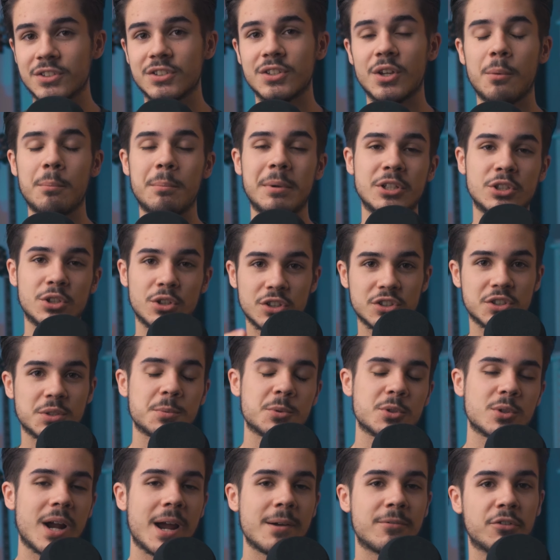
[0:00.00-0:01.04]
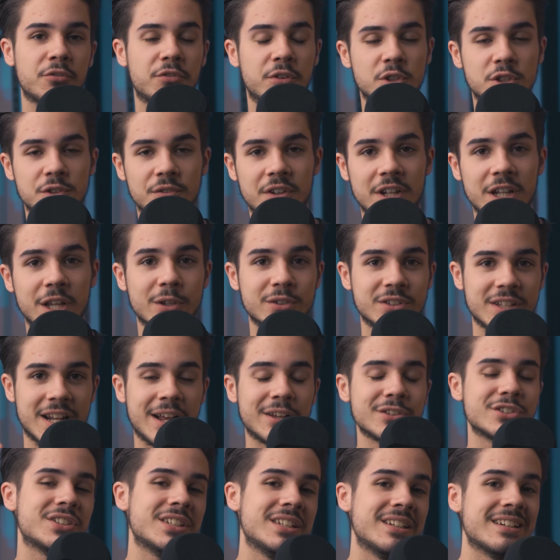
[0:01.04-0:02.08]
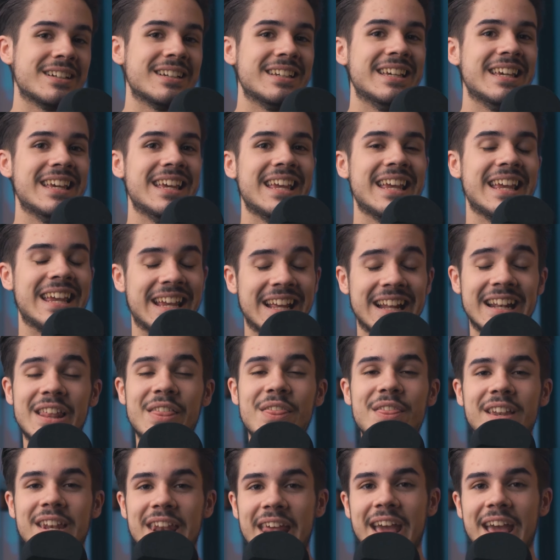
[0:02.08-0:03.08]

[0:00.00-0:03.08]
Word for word: So be sure to subscribe for future videos, and I'll see you in the